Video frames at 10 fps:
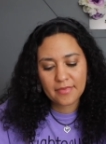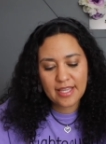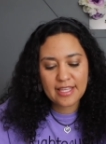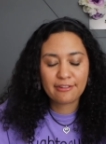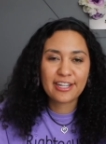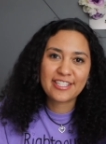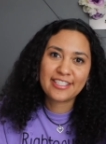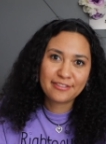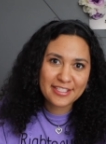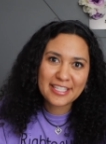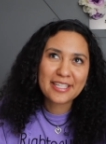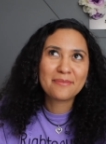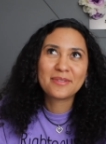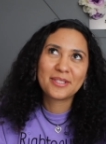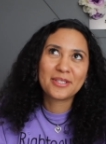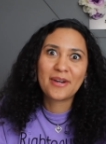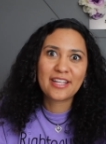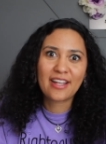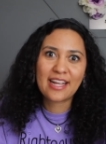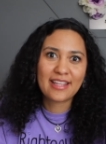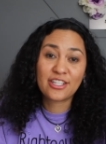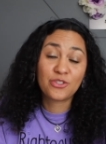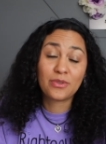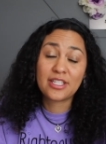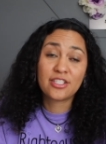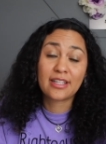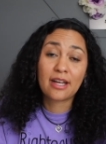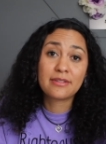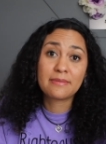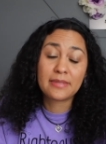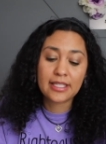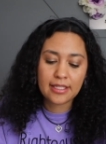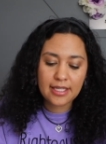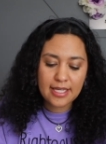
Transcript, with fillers: I think righteously redeemed, you know, I, I, that just really stuck out to me.